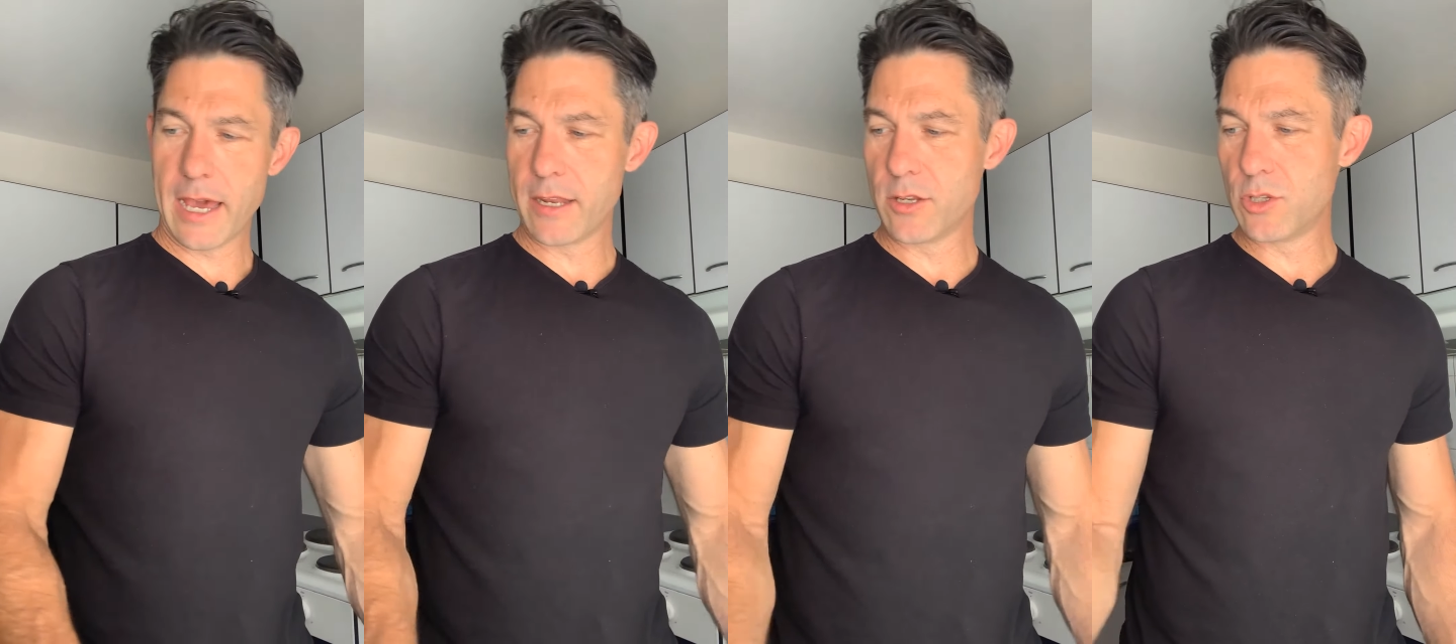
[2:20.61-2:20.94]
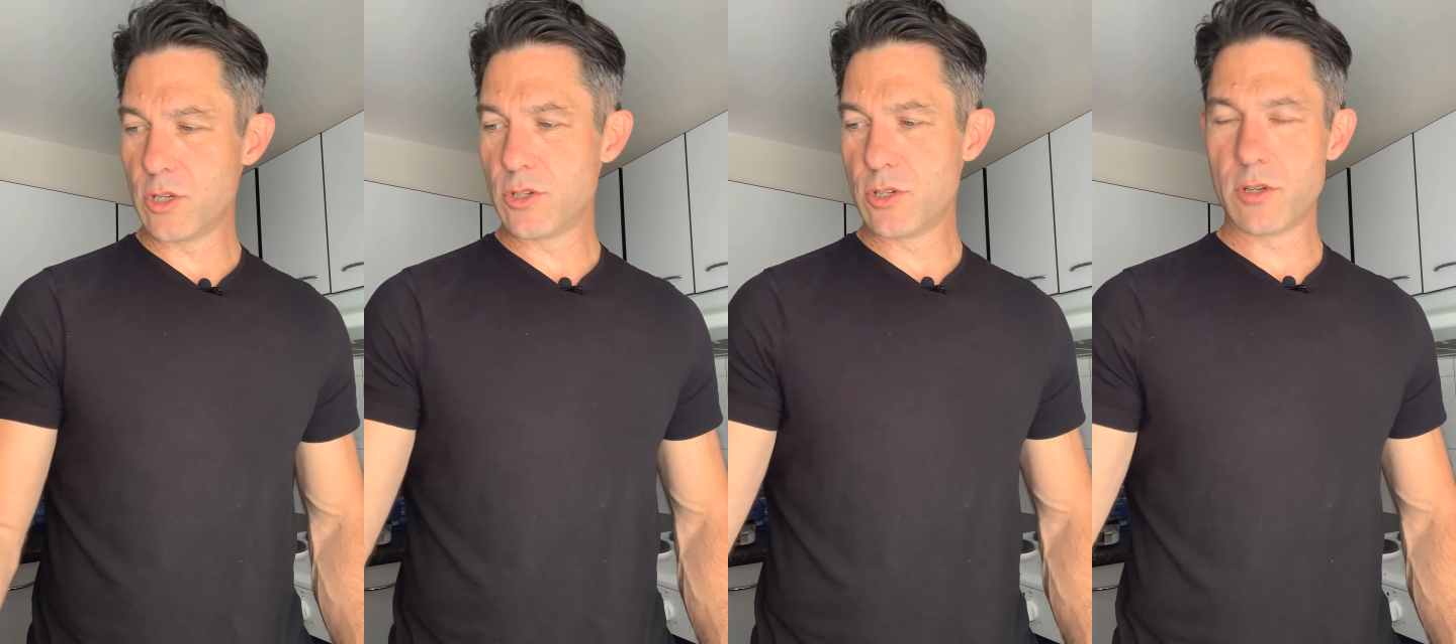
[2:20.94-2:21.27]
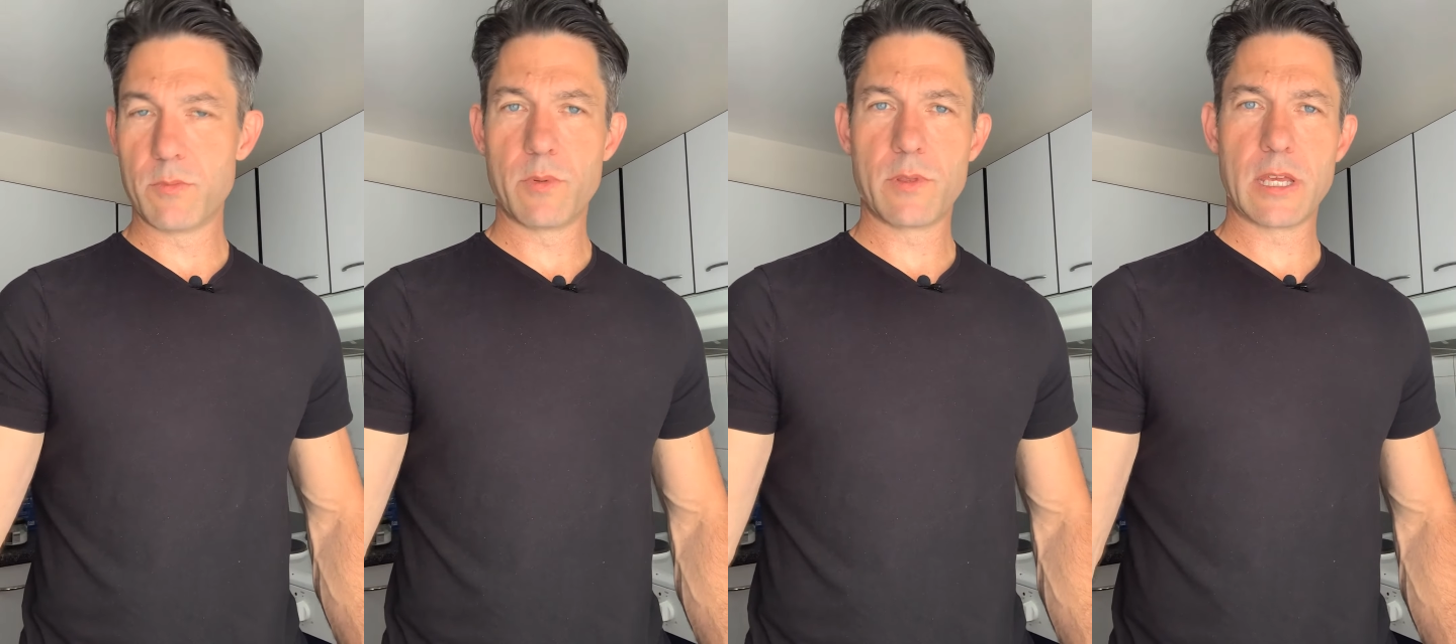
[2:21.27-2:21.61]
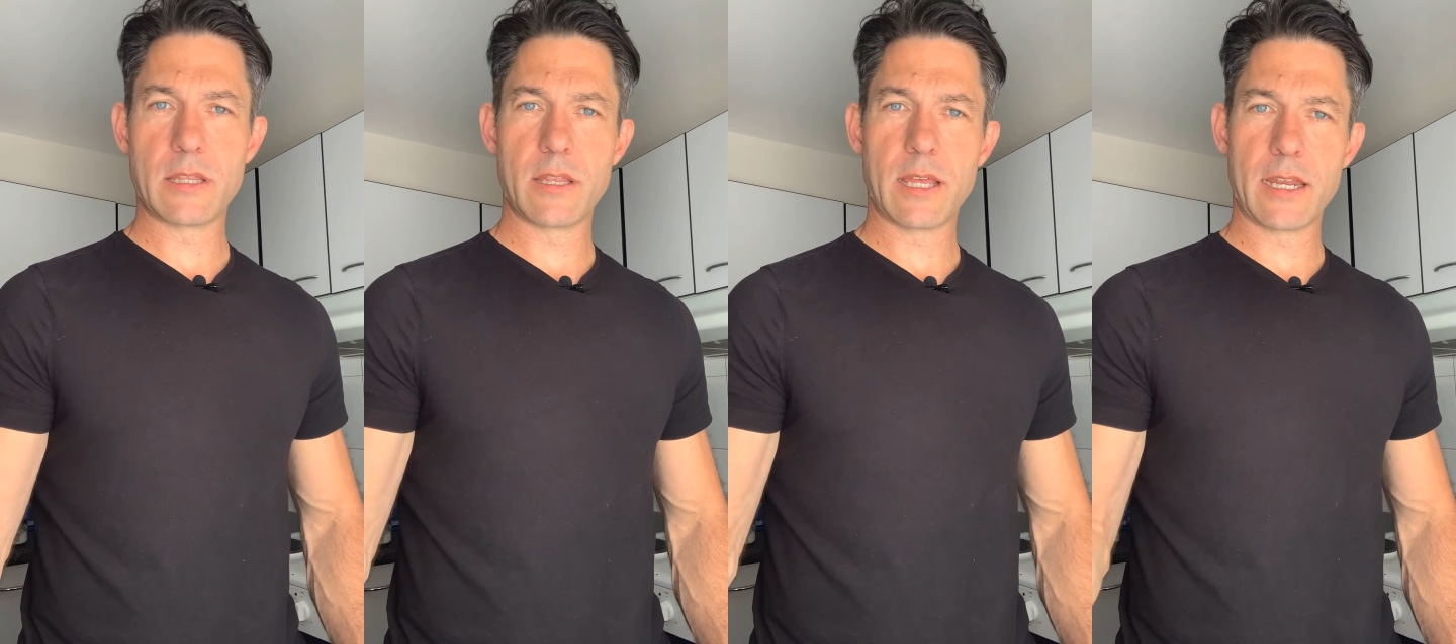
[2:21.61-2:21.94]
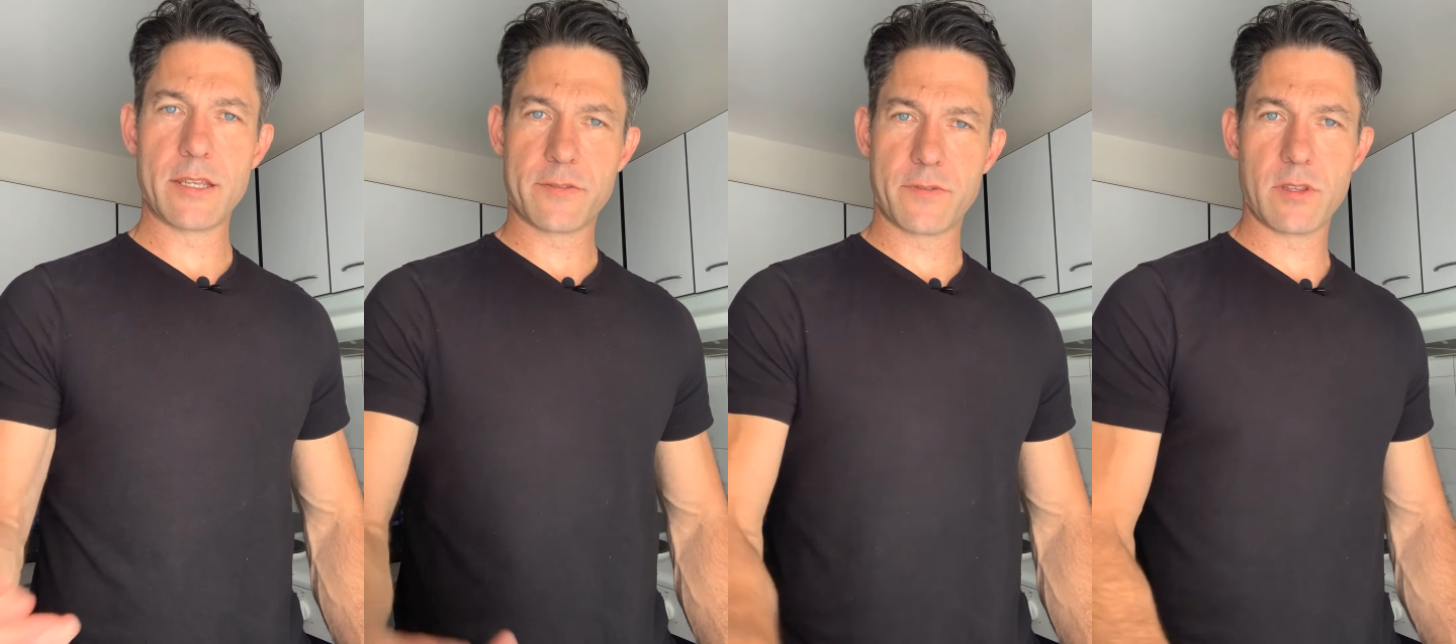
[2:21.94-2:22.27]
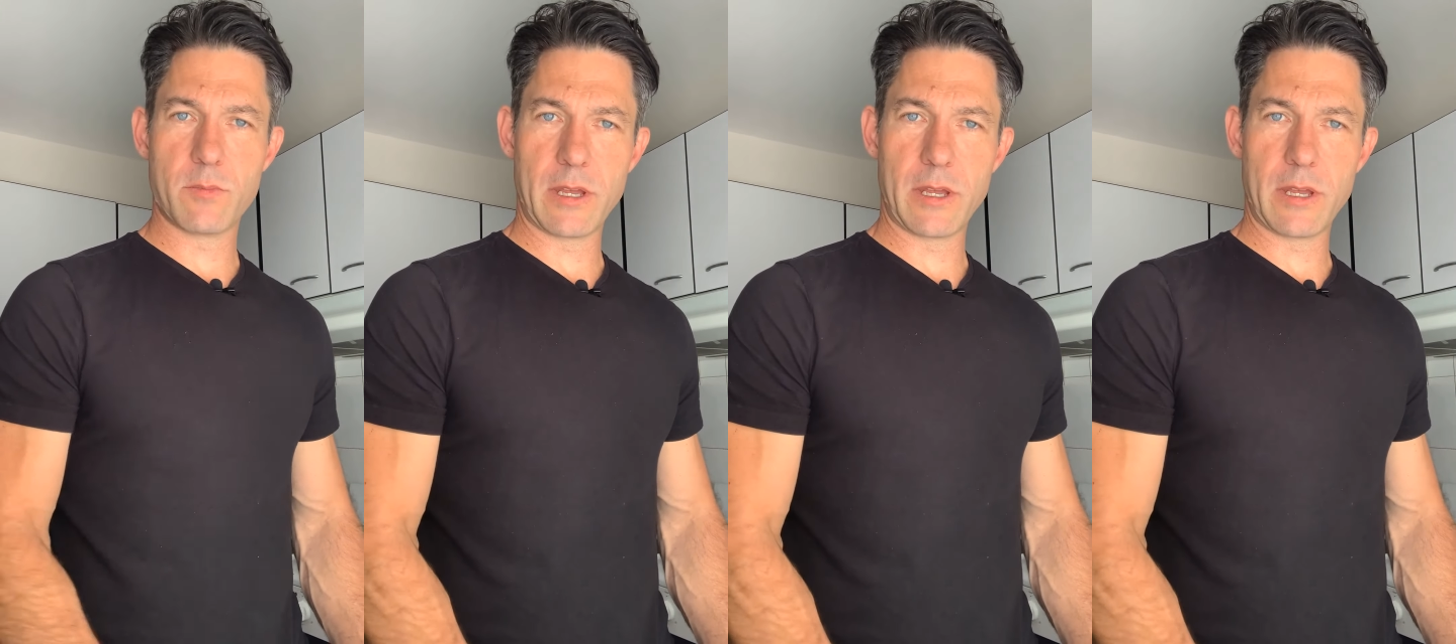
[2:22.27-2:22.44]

at YouTube think that that is for the